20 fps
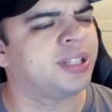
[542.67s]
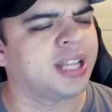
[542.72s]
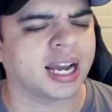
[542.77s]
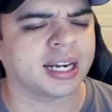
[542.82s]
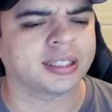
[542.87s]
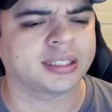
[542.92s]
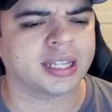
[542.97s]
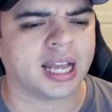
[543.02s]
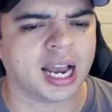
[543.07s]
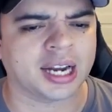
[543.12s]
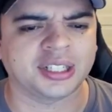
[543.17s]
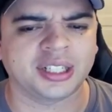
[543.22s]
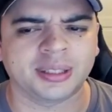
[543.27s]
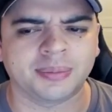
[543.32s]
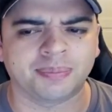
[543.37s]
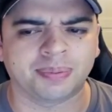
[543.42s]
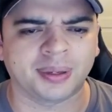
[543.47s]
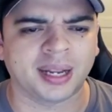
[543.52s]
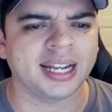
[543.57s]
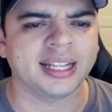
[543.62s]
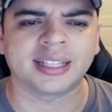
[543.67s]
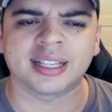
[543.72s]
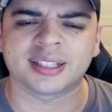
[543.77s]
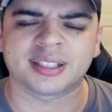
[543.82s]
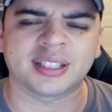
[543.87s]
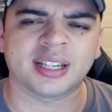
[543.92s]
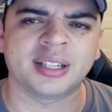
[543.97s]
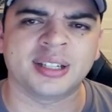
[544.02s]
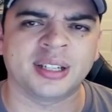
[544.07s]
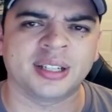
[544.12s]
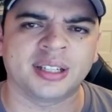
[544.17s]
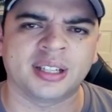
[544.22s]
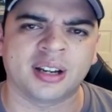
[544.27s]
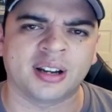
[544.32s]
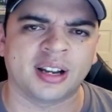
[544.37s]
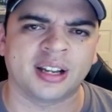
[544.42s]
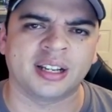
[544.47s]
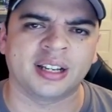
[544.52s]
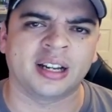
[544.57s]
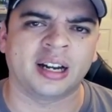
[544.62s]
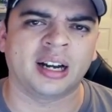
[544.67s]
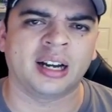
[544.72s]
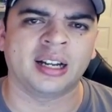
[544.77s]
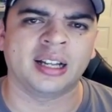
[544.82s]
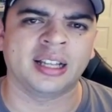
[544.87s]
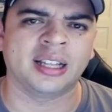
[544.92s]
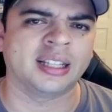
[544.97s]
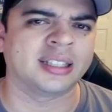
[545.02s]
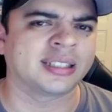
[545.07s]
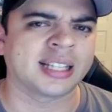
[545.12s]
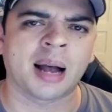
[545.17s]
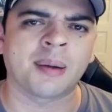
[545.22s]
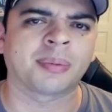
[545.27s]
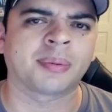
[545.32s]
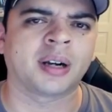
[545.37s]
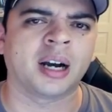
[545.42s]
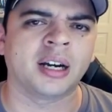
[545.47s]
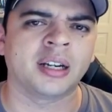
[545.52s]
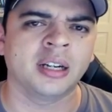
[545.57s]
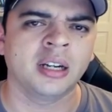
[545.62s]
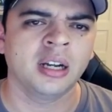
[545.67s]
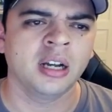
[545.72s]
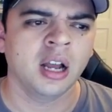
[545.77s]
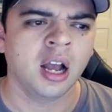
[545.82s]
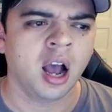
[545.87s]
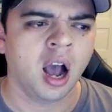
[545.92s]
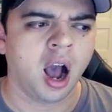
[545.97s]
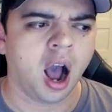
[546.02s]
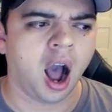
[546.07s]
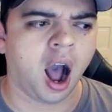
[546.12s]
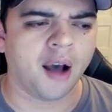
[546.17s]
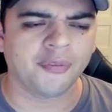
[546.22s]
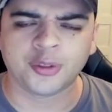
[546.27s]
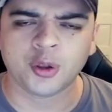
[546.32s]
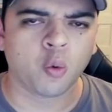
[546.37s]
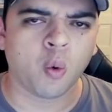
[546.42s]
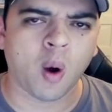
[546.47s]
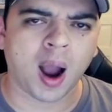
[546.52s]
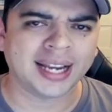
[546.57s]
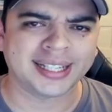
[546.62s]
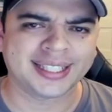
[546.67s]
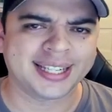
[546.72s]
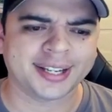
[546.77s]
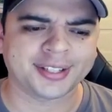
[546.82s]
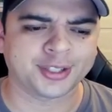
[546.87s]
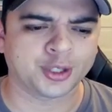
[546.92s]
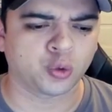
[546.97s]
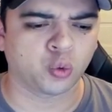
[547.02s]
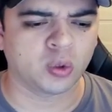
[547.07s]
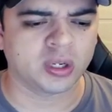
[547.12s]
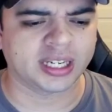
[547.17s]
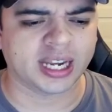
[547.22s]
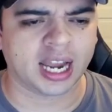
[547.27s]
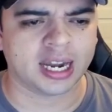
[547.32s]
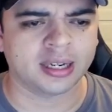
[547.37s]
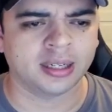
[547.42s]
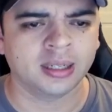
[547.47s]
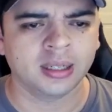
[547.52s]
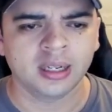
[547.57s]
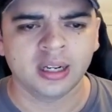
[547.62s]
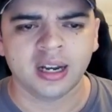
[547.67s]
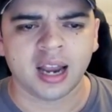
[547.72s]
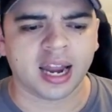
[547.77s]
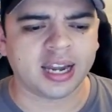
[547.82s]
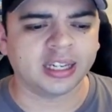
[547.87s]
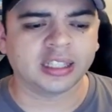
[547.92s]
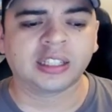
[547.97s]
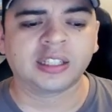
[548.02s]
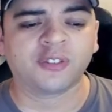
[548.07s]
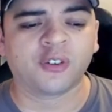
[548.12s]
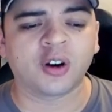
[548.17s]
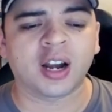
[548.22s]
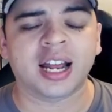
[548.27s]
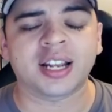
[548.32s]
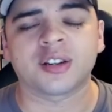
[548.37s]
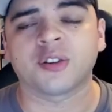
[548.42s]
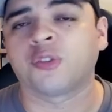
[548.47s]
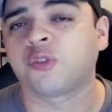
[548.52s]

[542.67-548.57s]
decks actually play this in the top cut of the YCS this weekend. And Into the Void has a